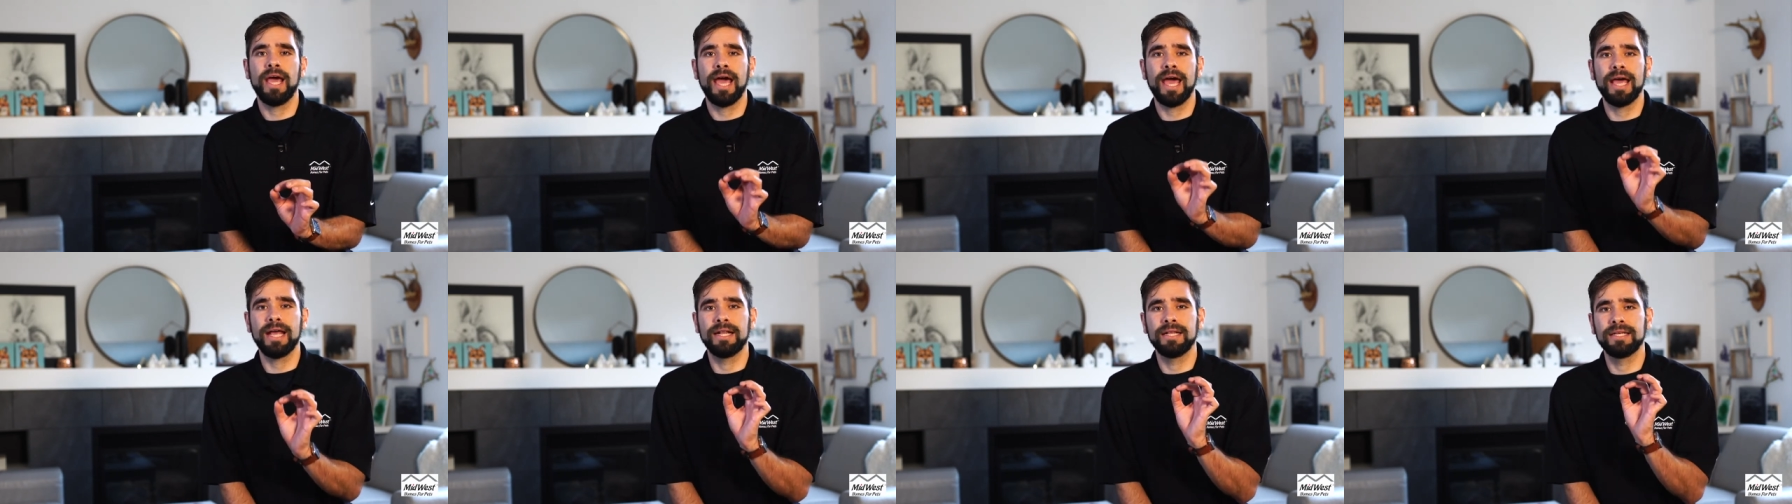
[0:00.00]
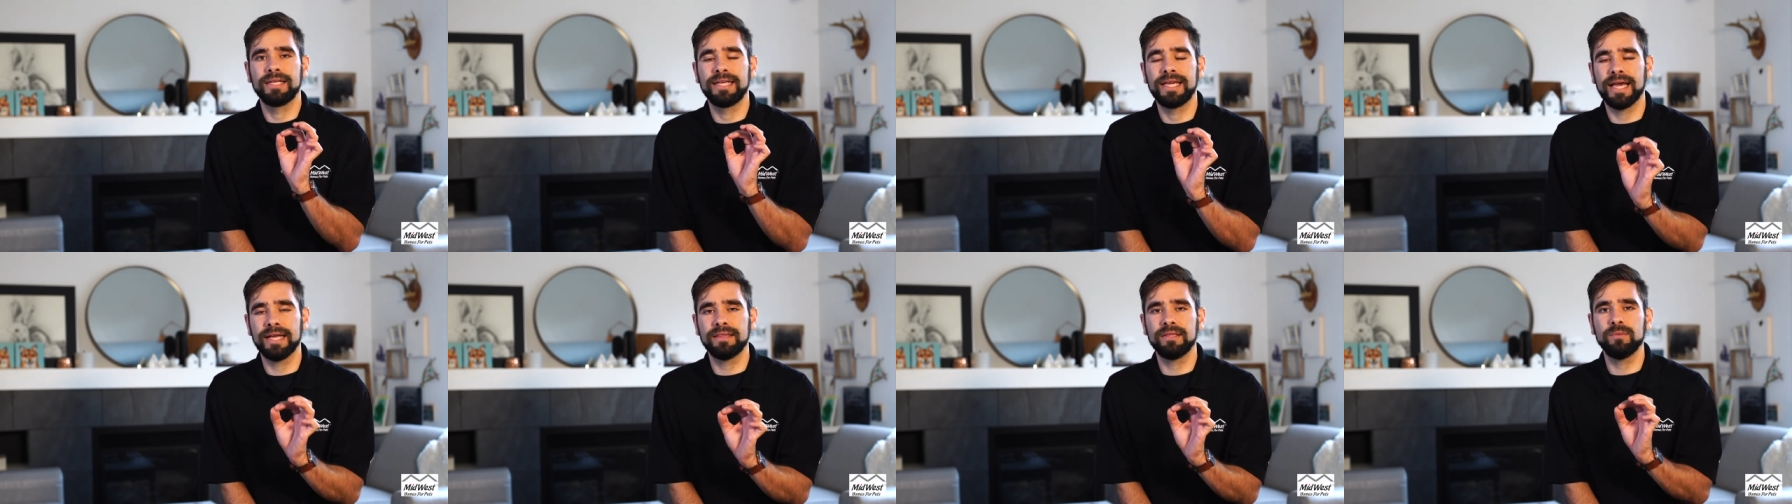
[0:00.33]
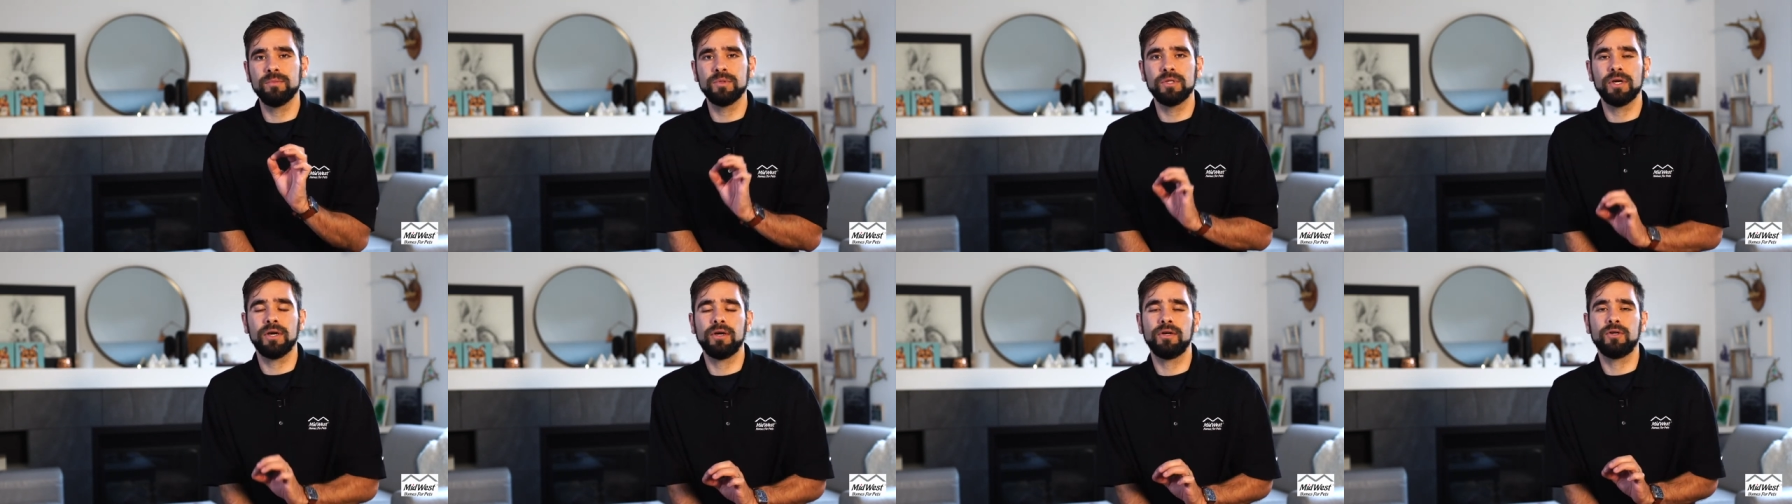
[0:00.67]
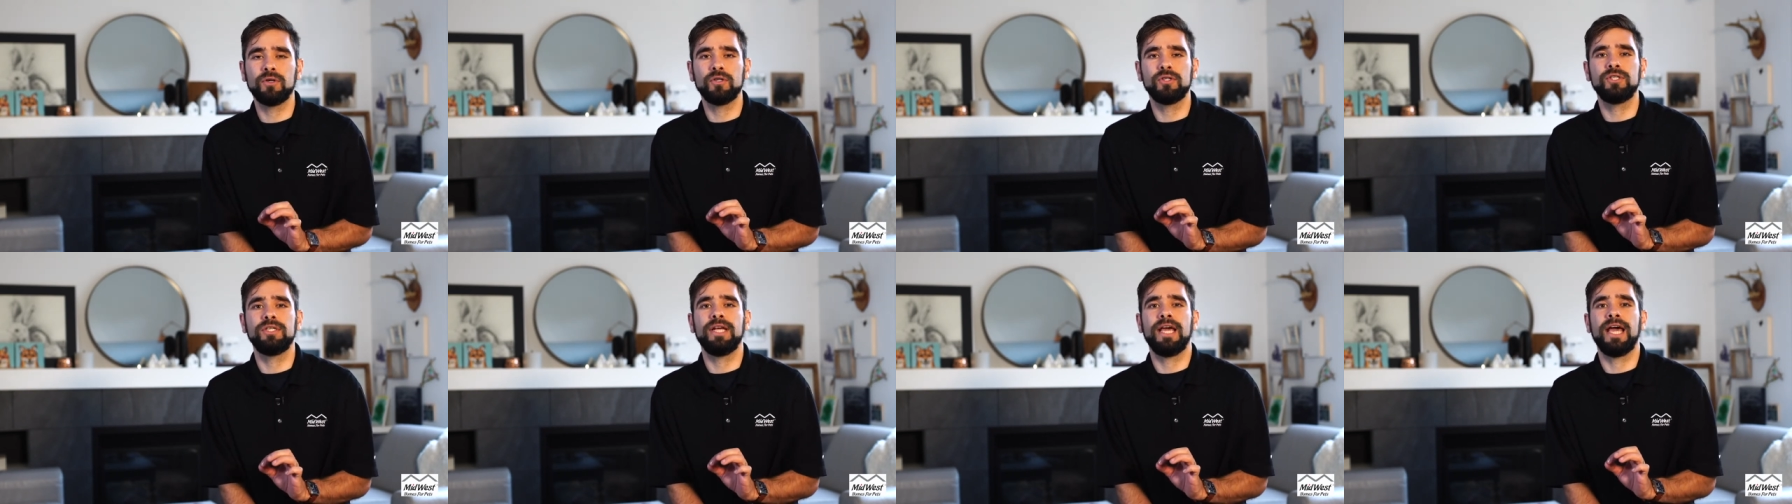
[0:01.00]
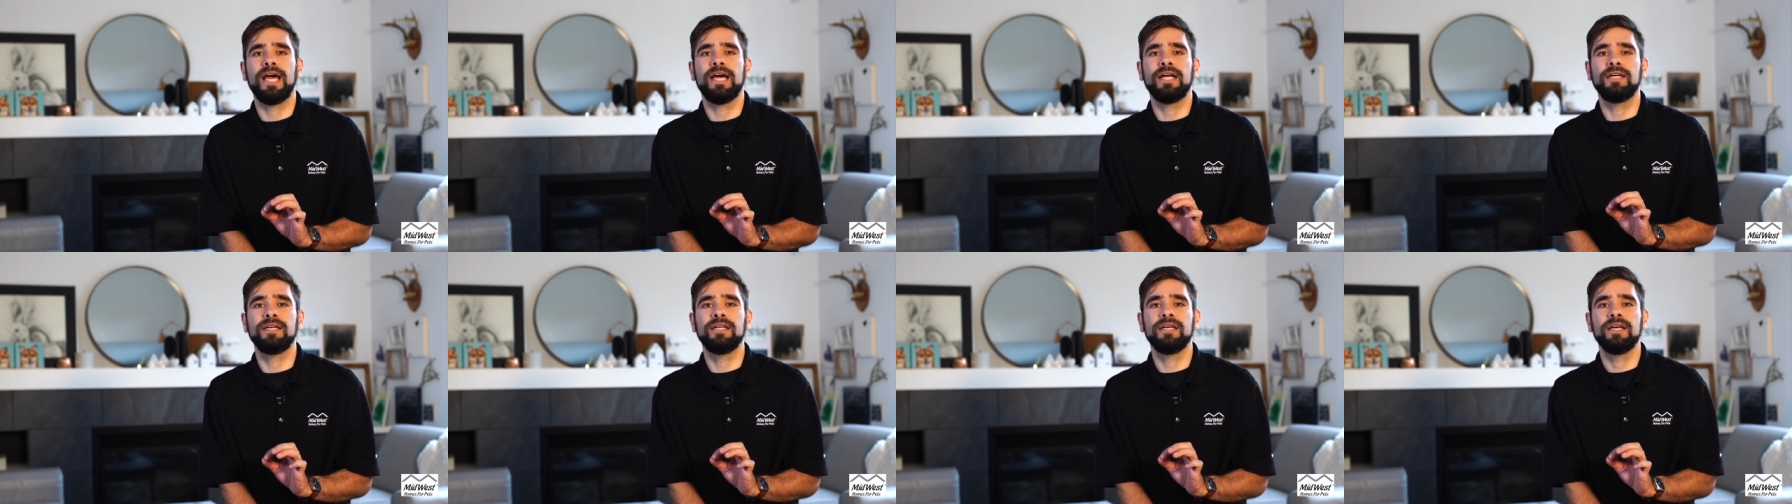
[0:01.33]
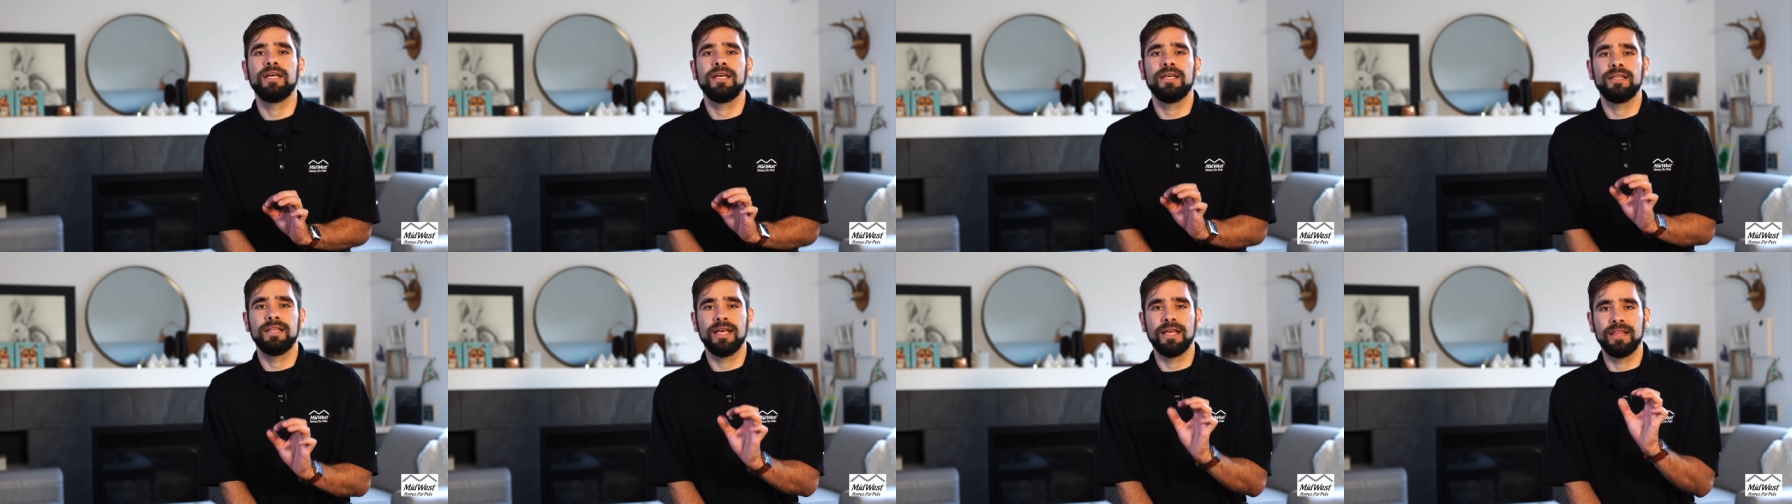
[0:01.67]
and get them to understand
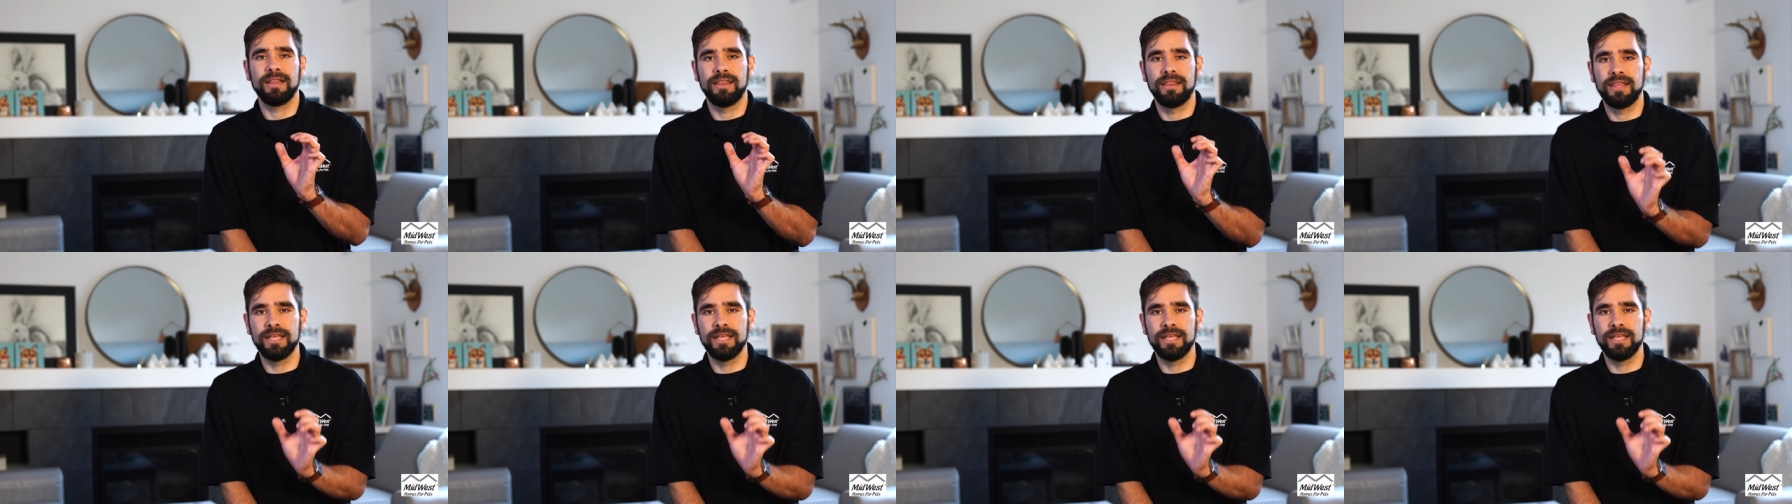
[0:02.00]
that